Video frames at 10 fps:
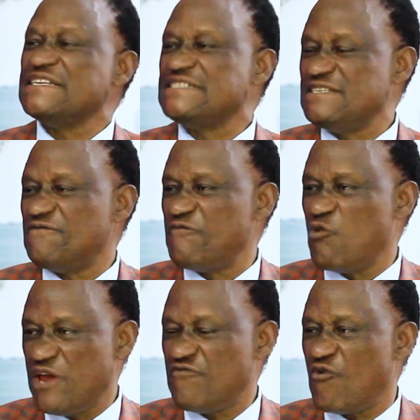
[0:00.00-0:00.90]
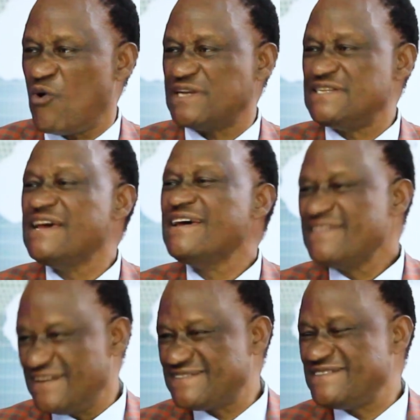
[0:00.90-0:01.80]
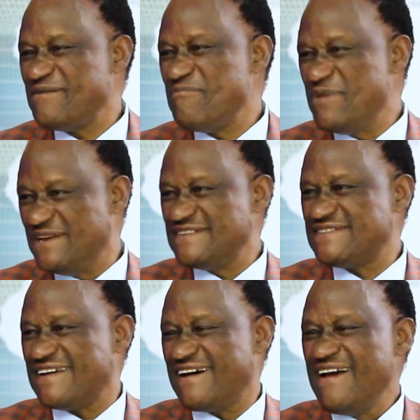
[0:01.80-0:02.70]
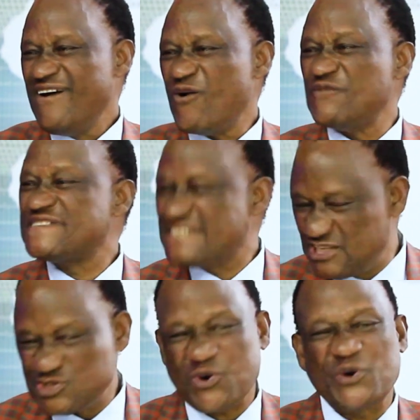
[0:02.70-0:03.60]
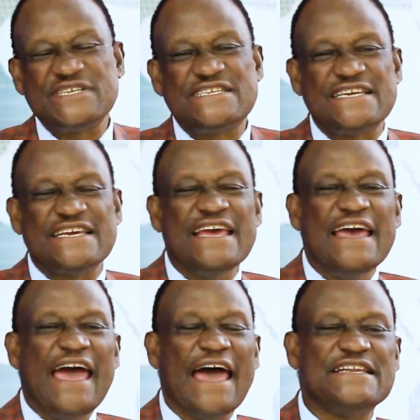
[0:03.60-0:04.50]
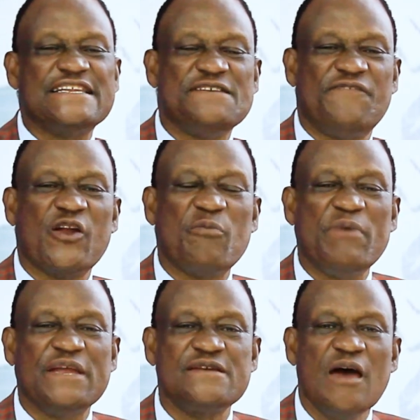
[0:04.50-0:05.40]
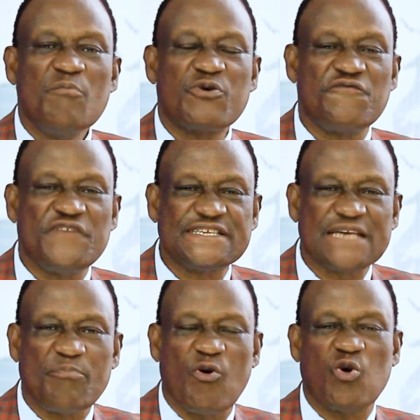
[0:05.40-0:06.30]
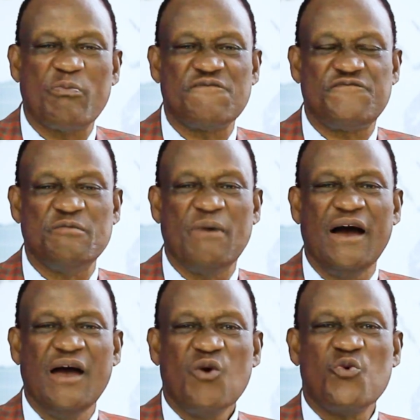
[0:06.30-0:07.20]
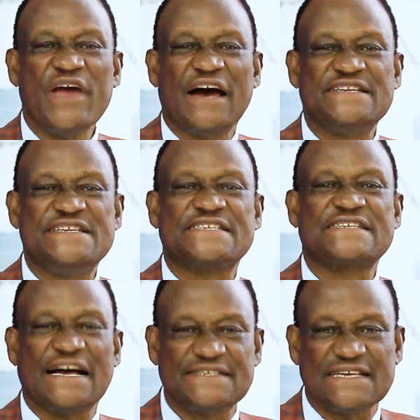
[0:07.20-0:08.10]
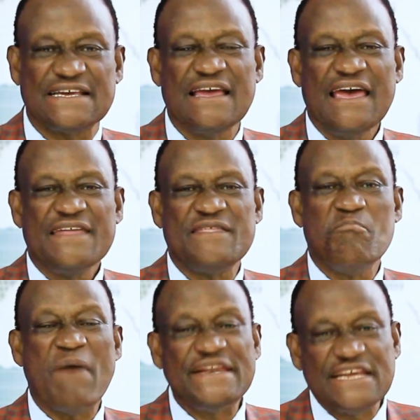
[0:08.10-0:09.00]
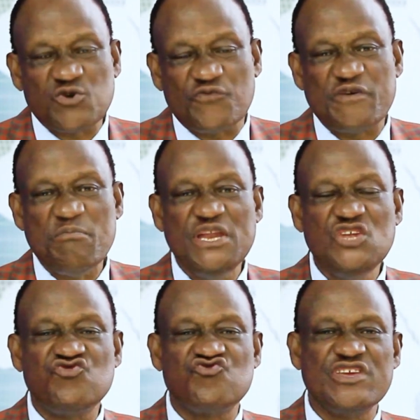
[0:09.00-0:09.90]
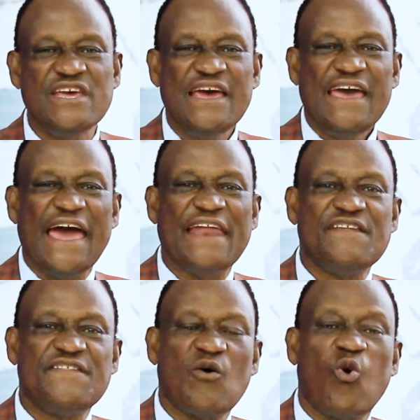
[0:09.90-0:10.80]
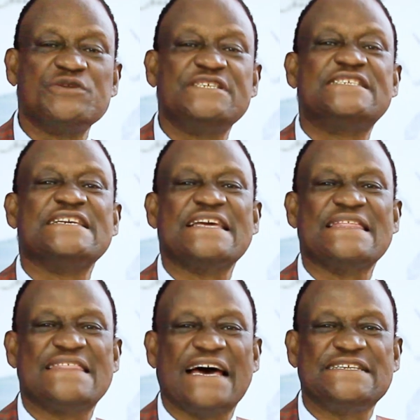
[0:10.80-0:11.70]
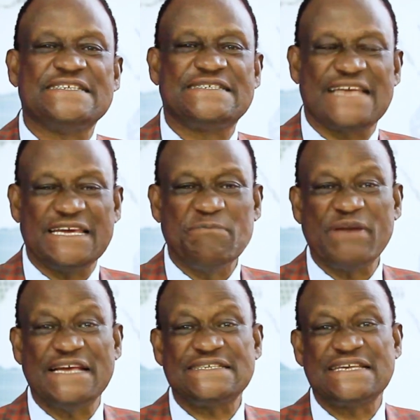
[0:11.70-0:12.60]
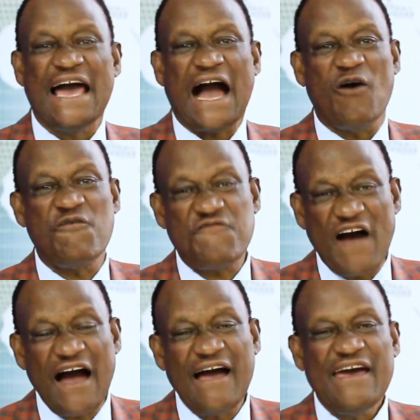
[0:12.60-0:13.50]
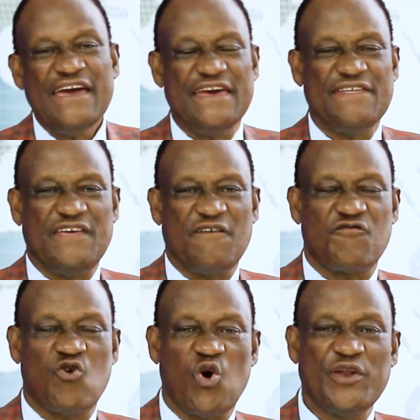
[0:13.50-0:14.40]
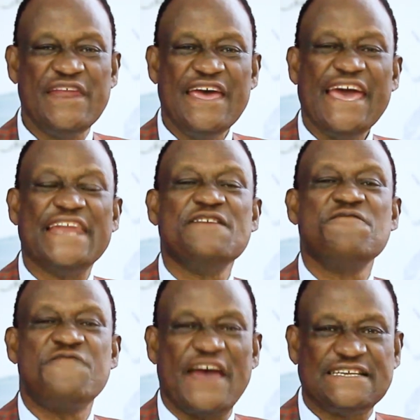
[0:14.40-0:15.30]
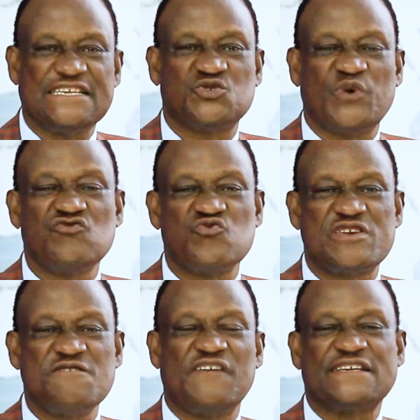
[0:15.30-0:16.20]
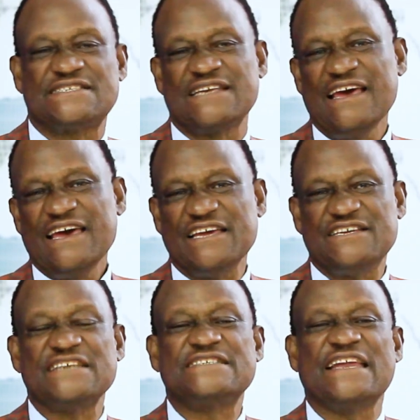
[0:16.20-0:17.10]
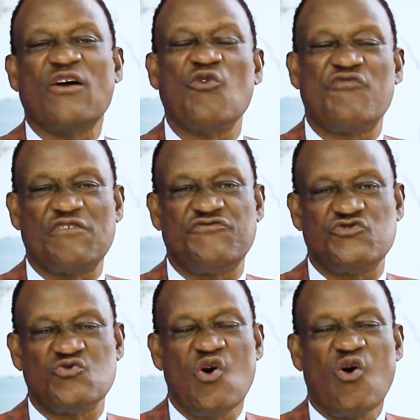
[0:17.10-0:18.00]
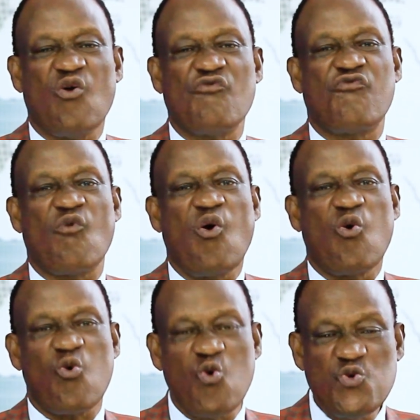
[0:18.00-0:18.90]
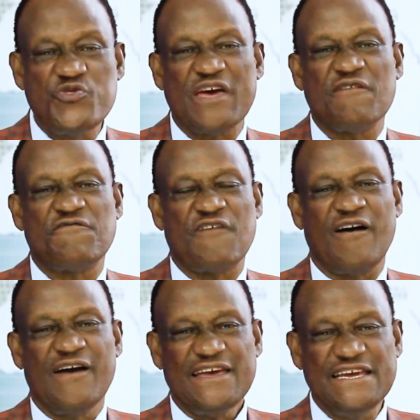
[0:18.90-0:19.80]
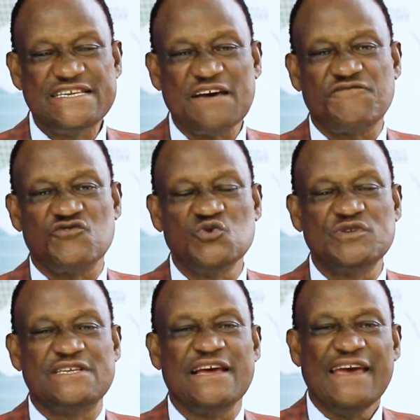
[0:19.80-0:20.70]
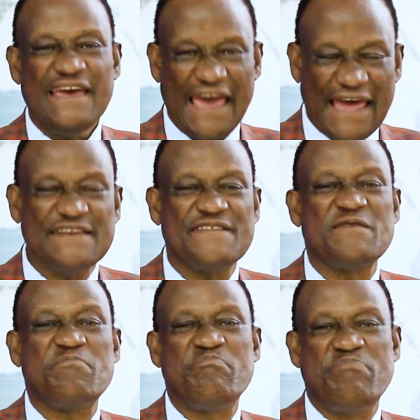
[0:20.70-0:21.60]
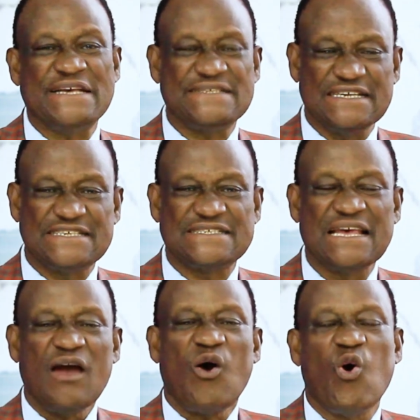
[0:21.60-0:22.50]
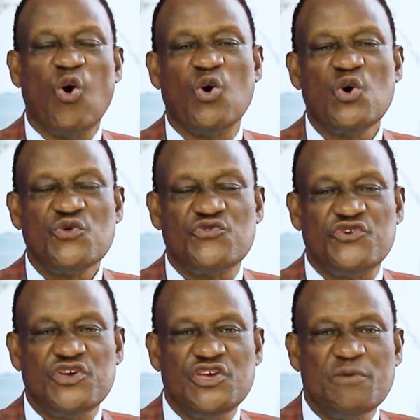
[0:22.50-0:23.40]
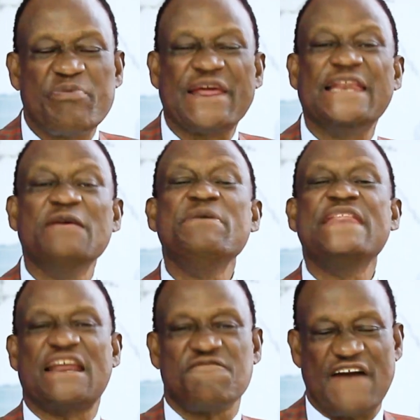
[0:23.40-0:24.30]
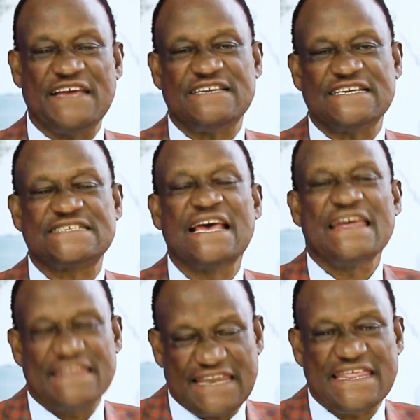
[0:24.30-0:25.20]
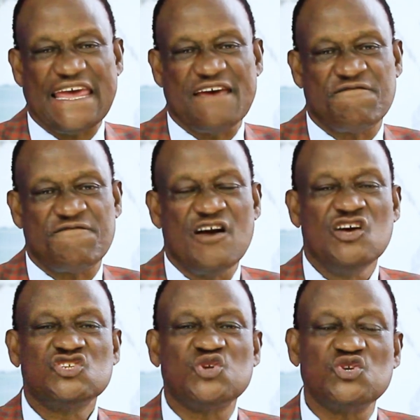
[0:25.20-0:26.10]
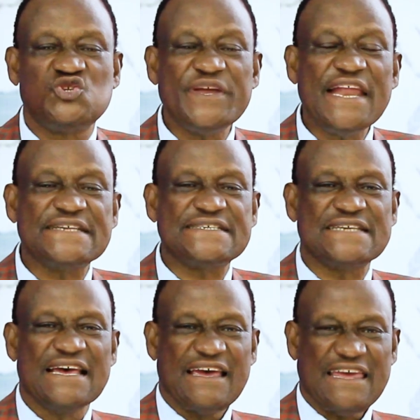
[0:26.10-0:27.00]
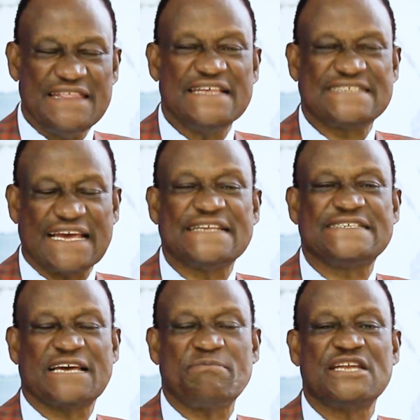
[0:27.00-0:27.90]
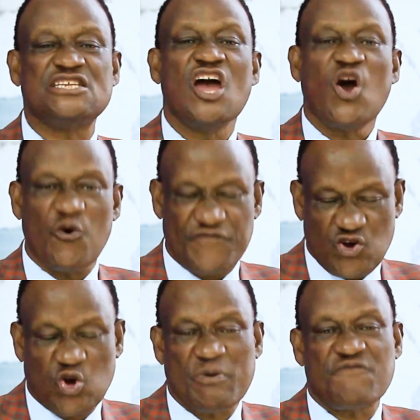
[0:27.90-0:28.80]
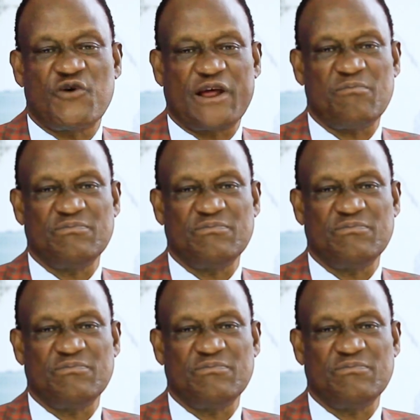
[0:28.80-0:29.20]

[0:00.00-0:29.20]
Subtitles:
is the way forward. That's the Minister of Skills Auditing and Development, Professor Paul Mavima. We are discussing the mandate of the ministry and the auditing that is taking place, how far they've gone, and in fact is going to give us just an overview of who they've interviewed and the basics or the preliminary findings that they have. So join us in the second segment of Economic Forum.